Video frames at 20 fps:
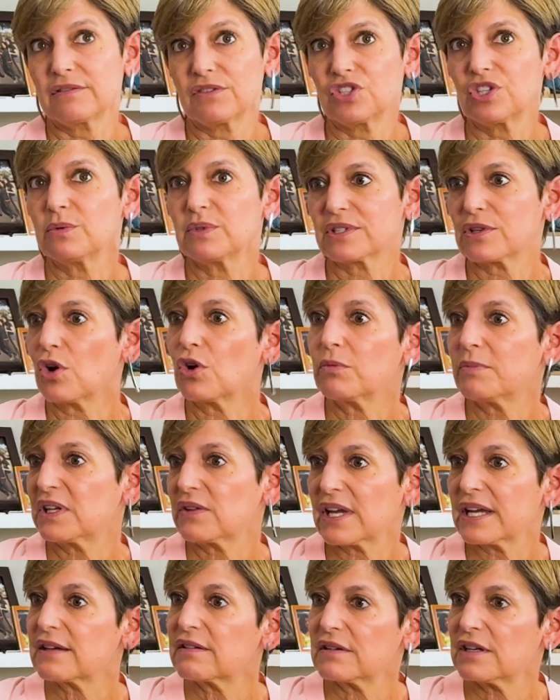she was home at
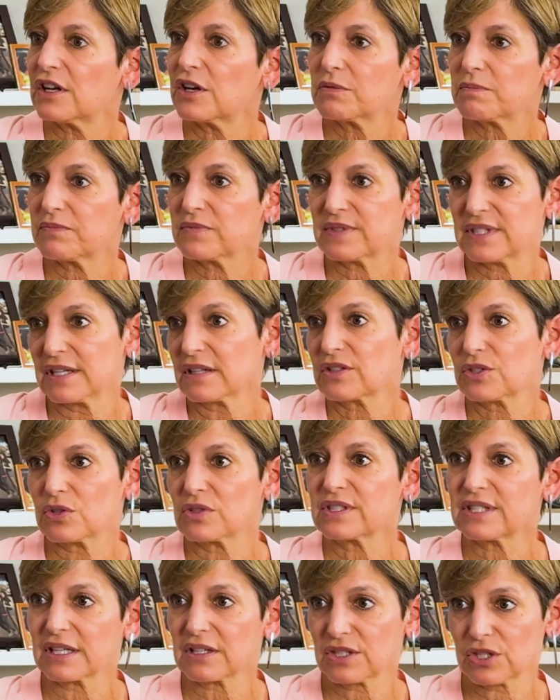6 or
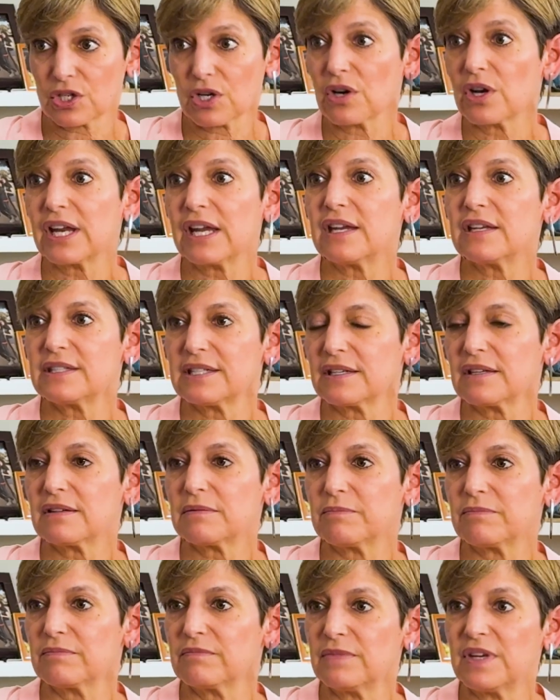6:30
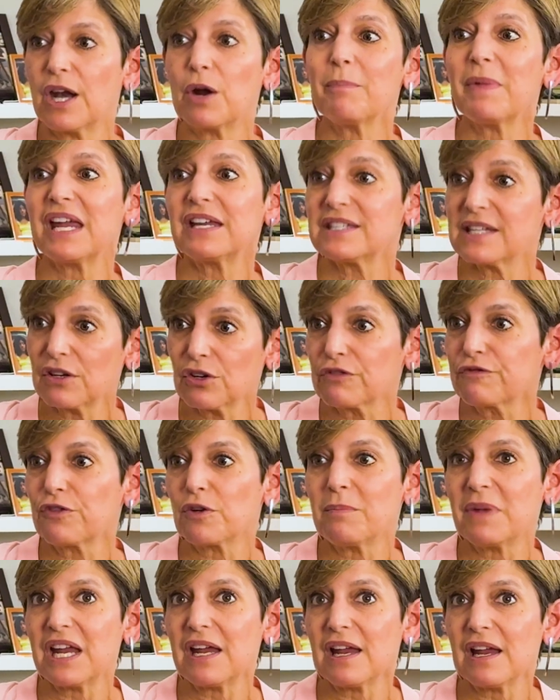to, make dinner
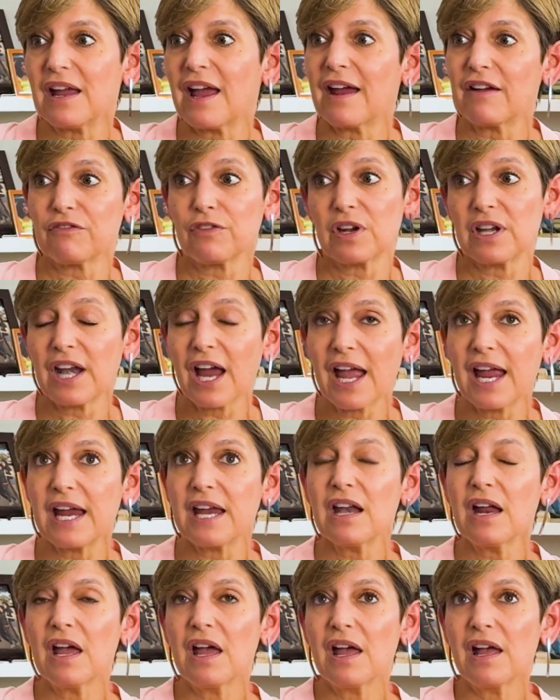for me every
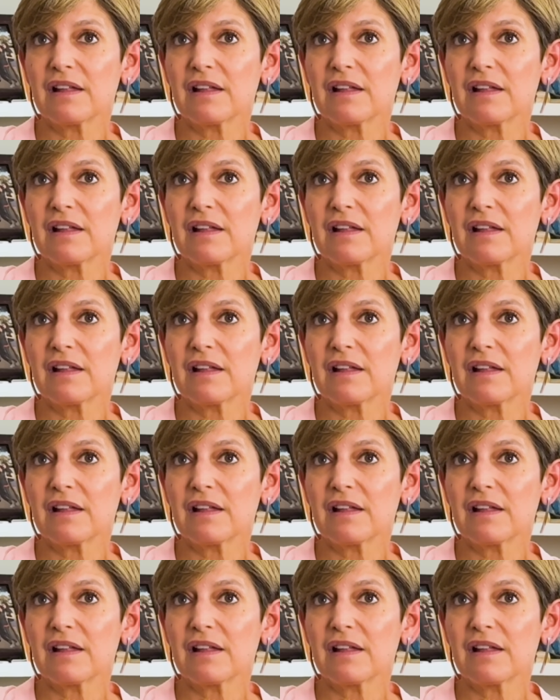night.